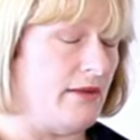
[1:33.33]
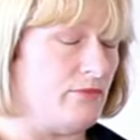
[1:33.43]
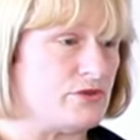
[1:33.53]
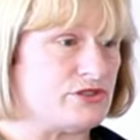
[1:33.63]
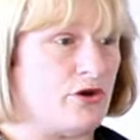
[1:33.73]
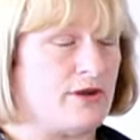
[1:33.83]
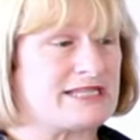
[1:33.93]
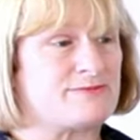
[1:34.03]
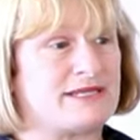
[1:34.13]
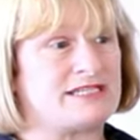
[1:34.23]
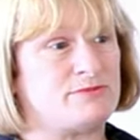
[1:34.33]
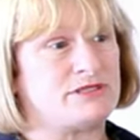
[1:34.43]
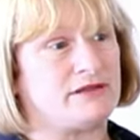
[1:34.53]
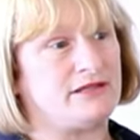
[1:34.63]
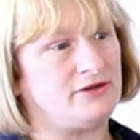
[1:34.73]
was not expected to be
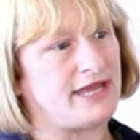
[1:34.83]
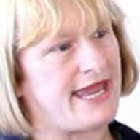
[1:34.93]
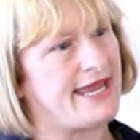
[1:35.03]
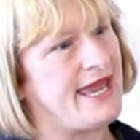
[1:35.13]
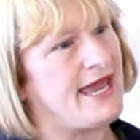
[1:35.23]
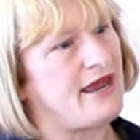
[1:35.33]
done in the UK.